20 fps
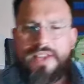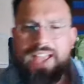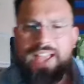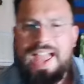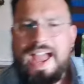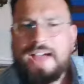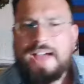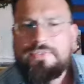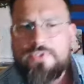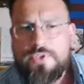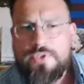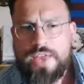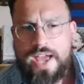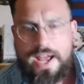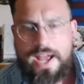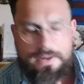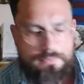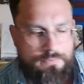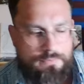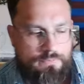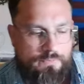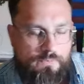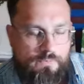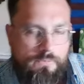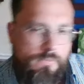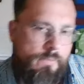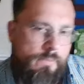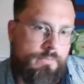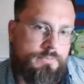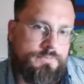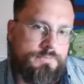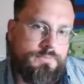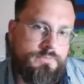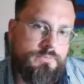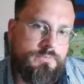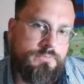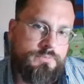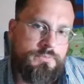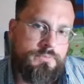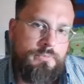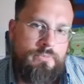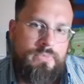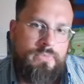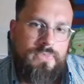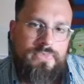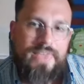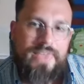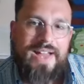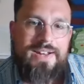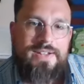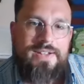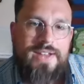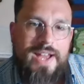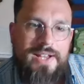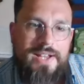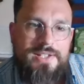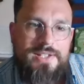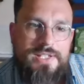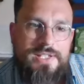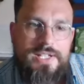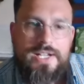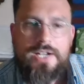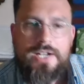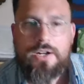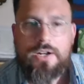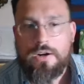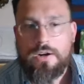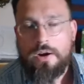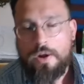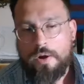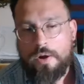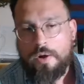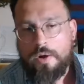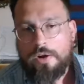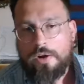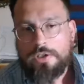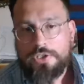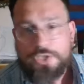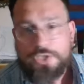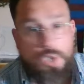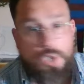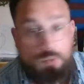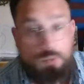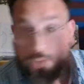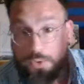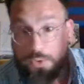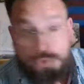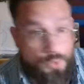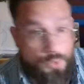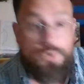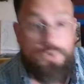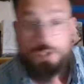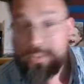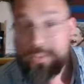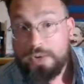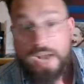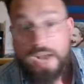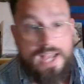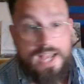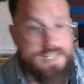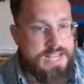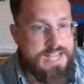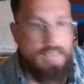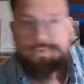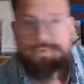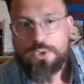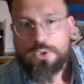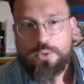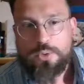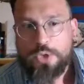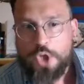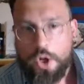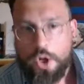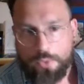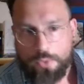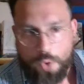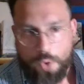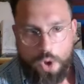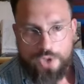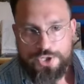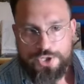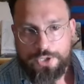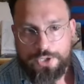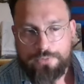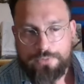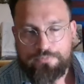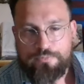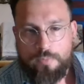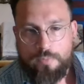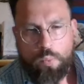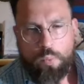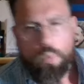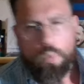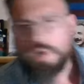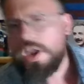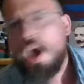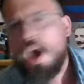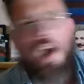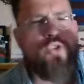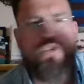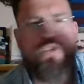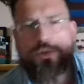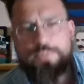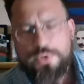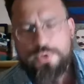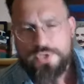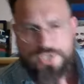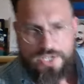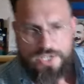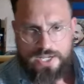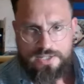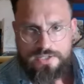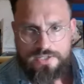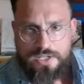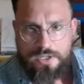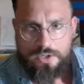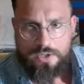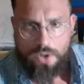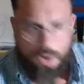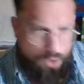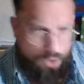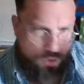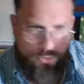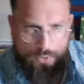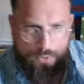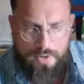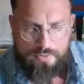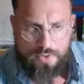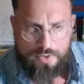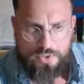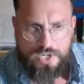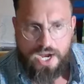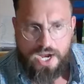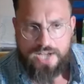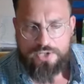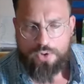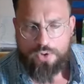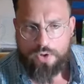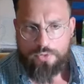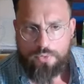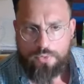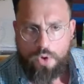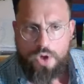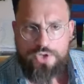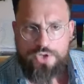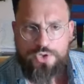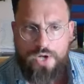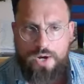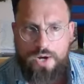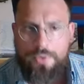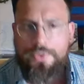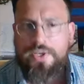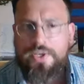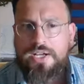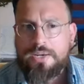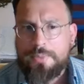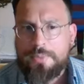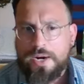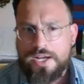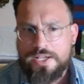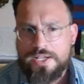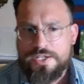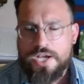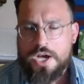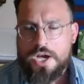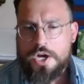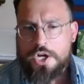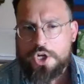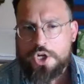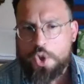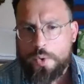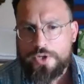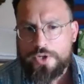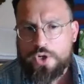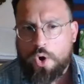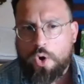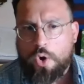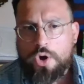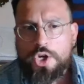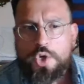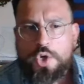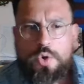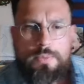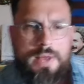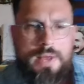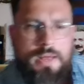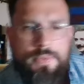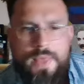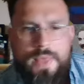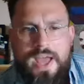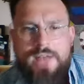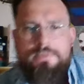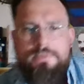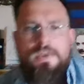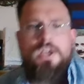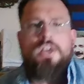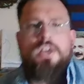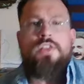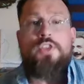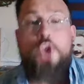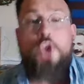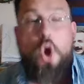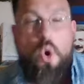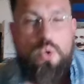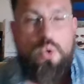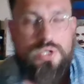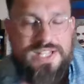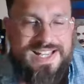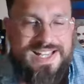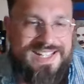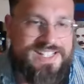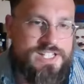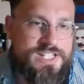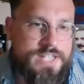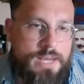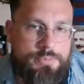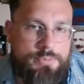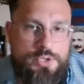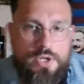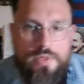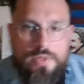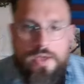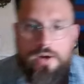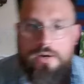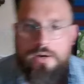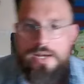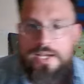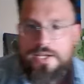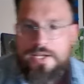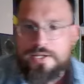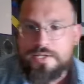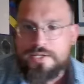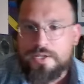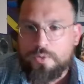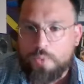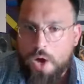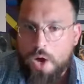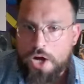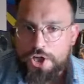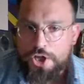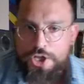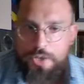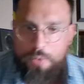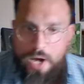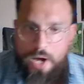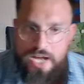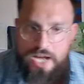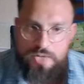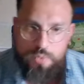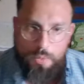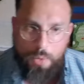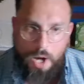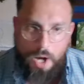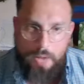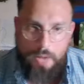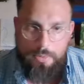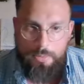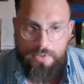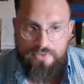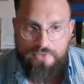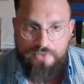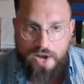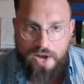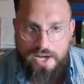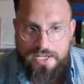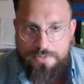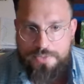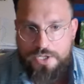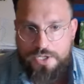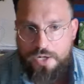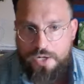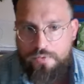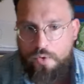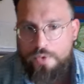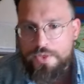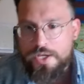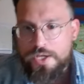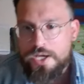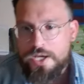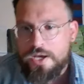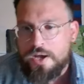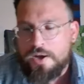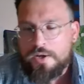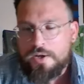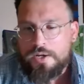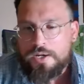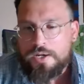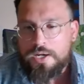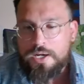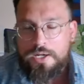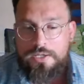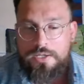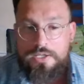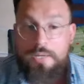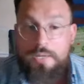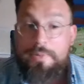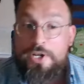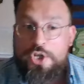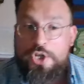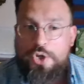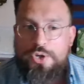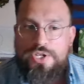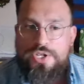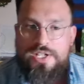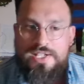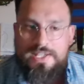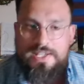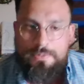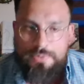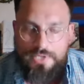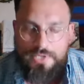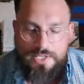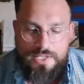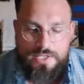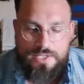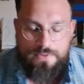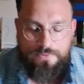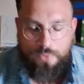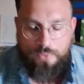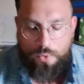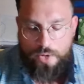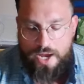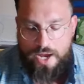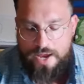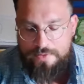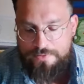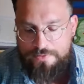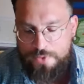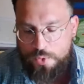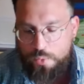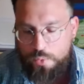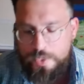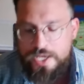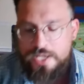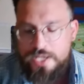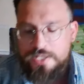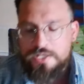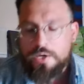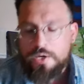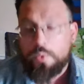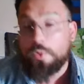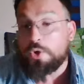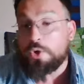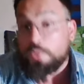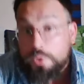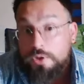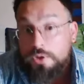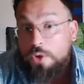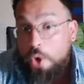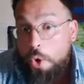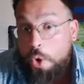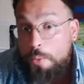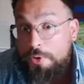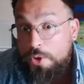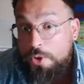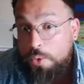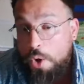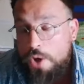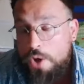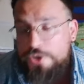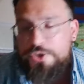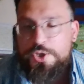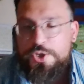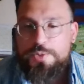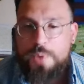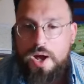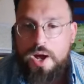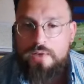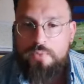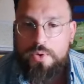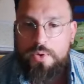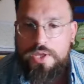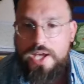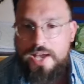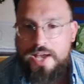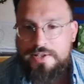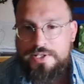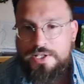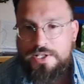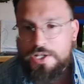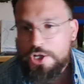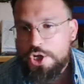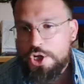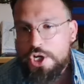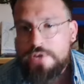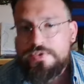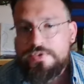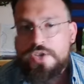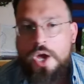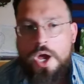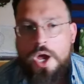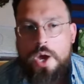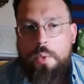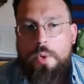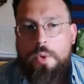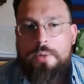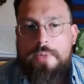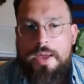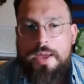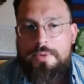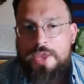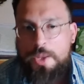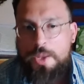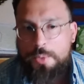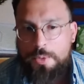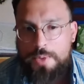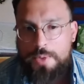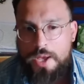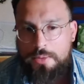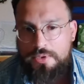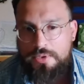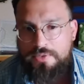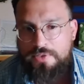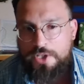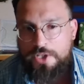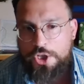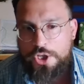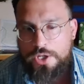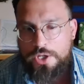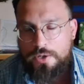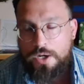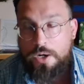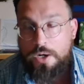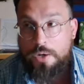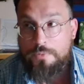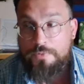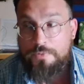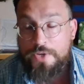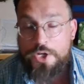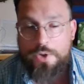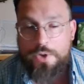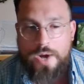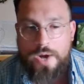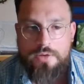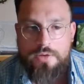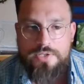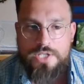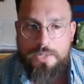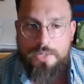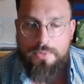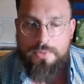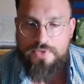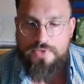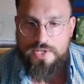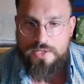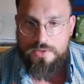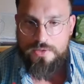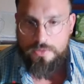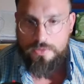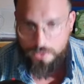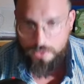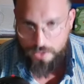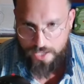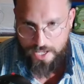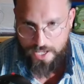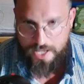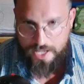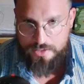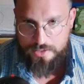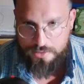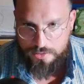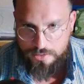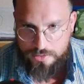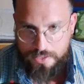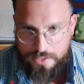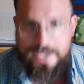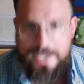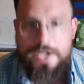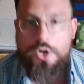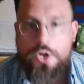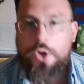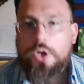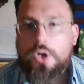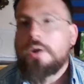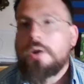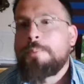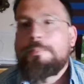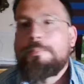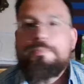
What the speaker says: After that, that next tier. So those three guys absolutely on the roster. 100%. All three of those guys are on the roster. I don't think anybody is going to argue about that. The only exception there is that Rashee Rice will probably find himself on the commissioner's exempt list for a few weeks, which will open a roster spot for the Kansas City Chiefs, where maybe they will be able to finish or figure out some of this later